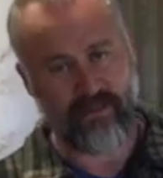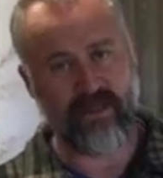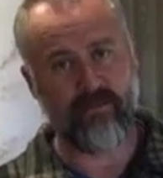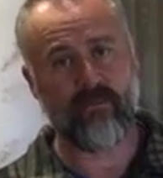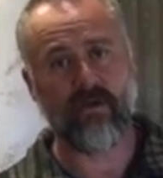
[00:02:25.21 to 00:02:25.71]

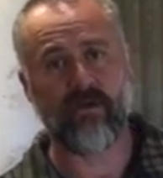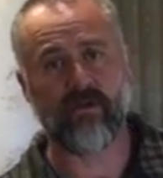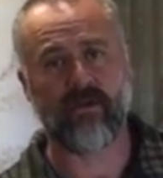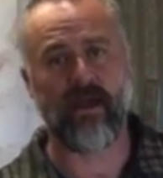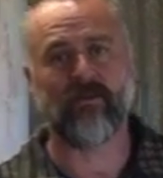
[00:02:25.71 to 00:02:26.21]
limb
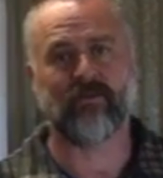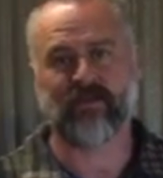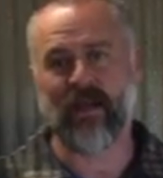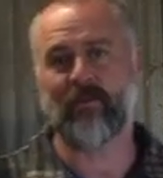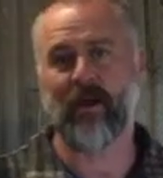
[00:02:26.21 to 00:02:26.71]
you have a
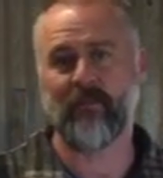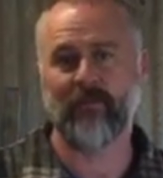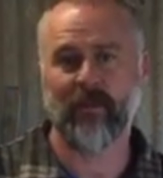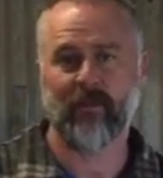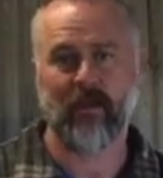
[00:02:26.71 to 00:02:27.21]
taper
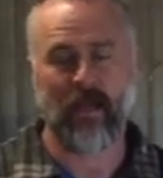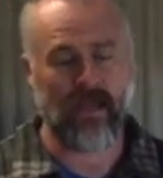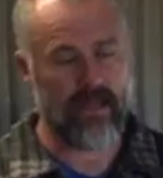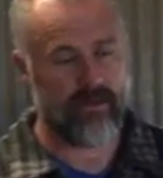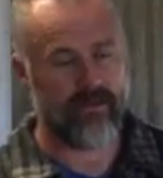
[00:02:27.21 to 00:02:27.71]

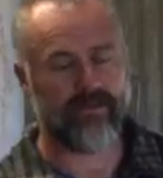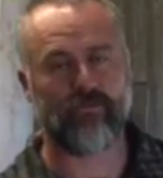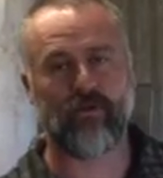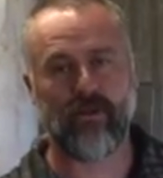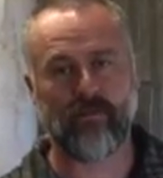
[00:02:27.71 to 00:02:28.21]
and
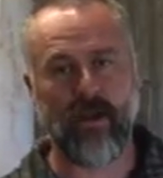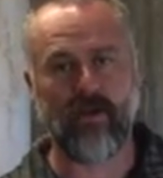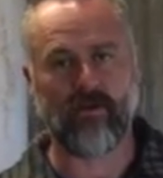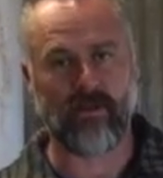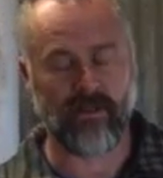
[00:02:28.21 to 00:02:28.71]
three
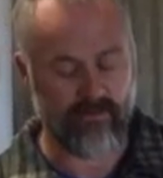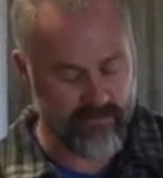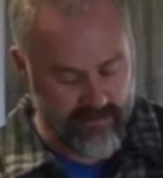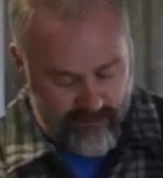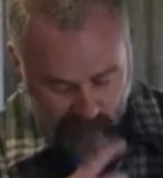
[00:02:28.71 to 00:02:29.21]

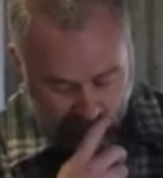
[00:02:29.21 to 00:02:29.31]
parallels.